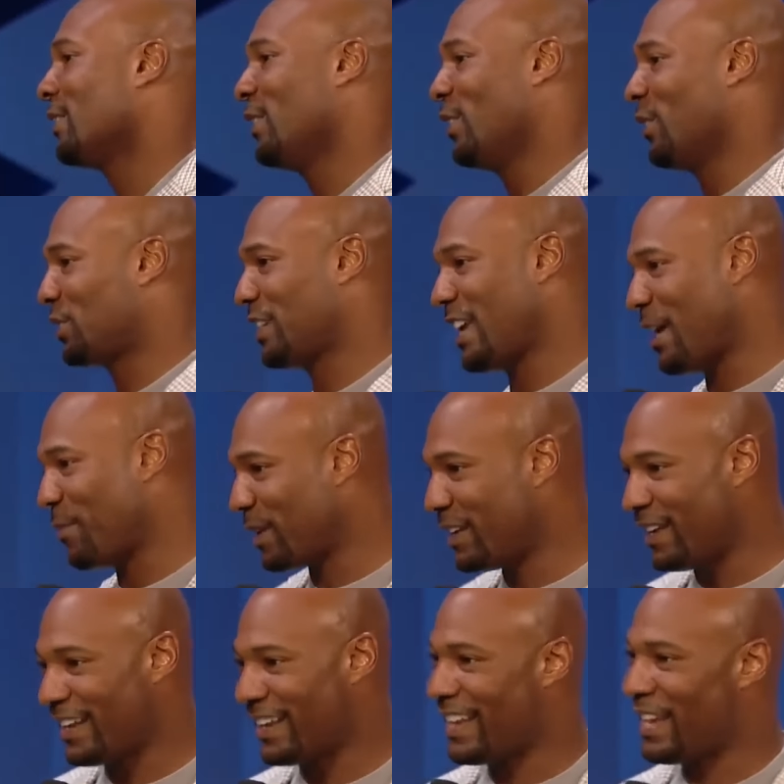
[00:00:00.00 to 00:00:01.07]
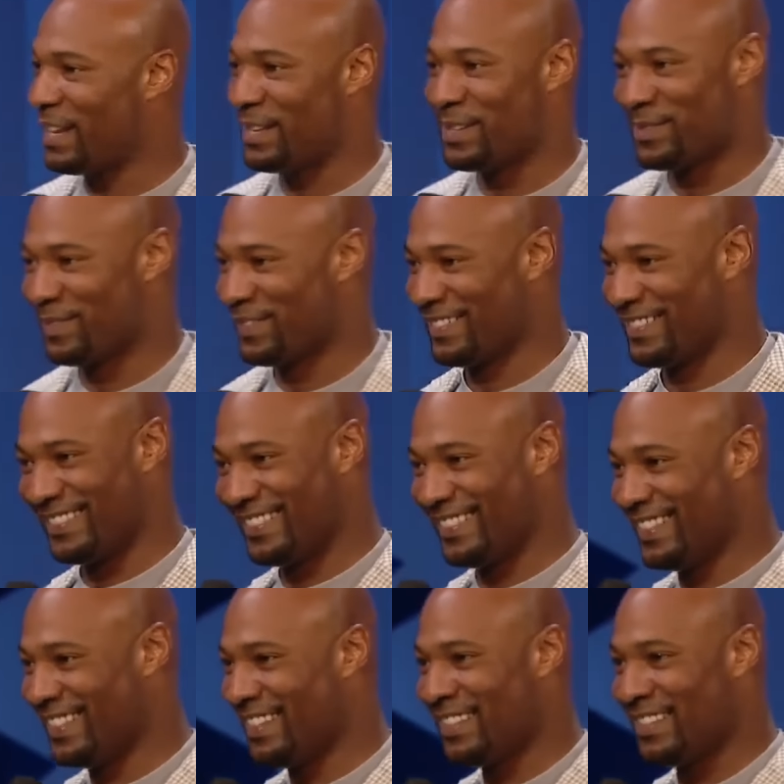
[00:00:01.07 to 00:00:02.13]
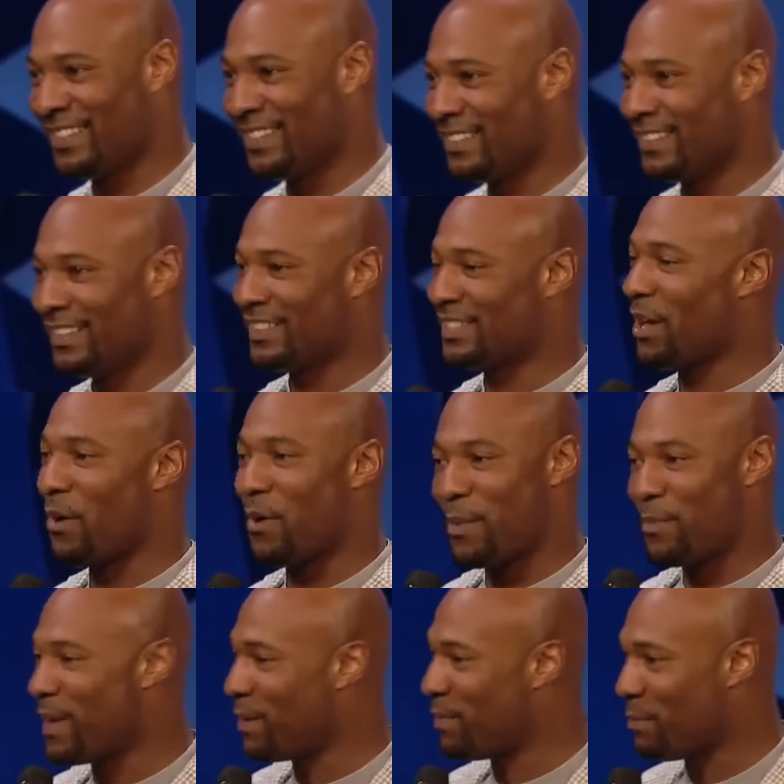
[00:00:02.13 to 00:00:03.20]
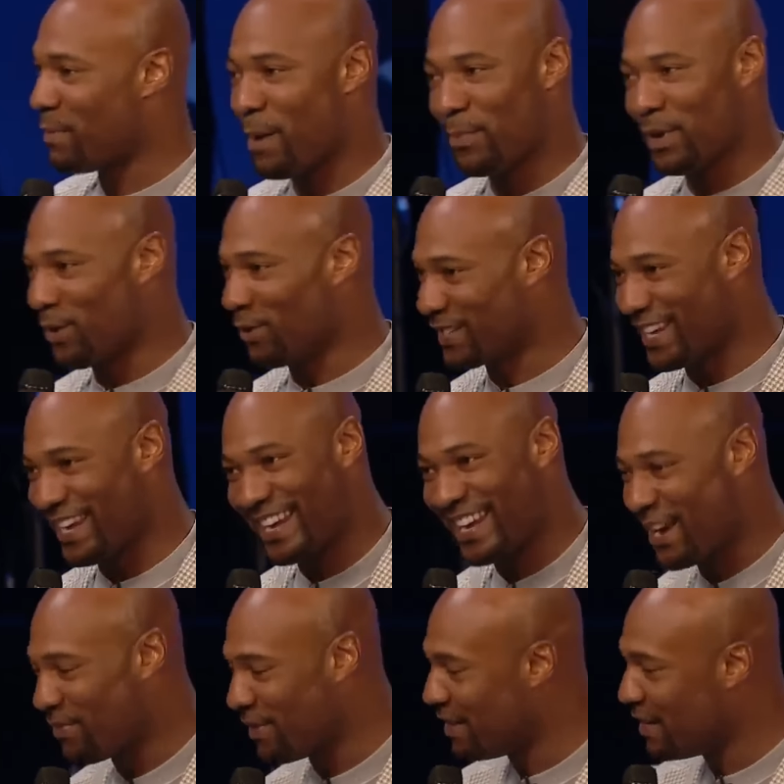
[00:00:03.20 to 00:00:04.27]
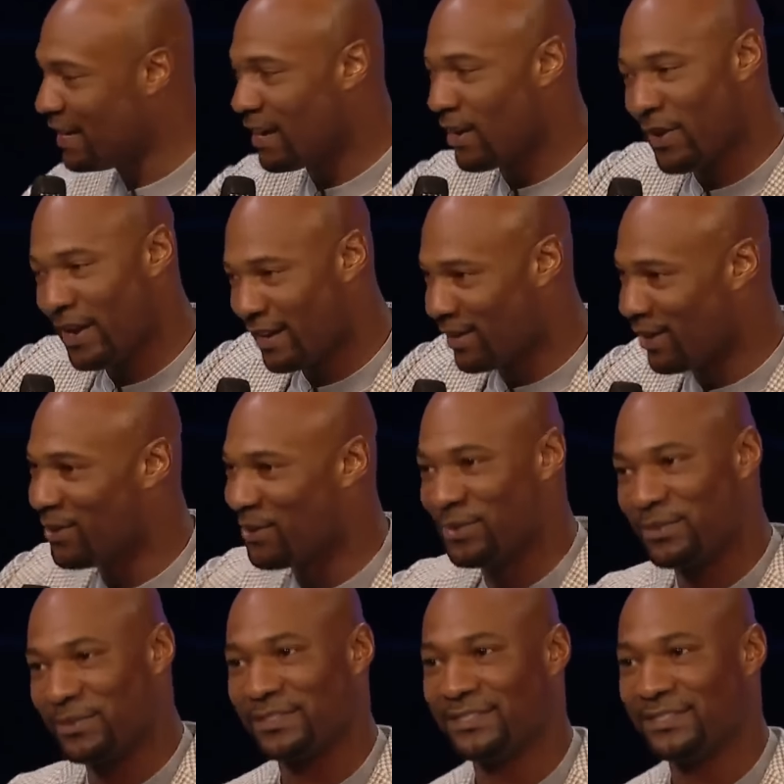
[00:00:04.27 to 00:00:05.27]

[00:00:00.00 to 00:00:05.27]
You know, she gave him a nickname. It's all right, baby. Mama going to take care of it. Knee, go head on.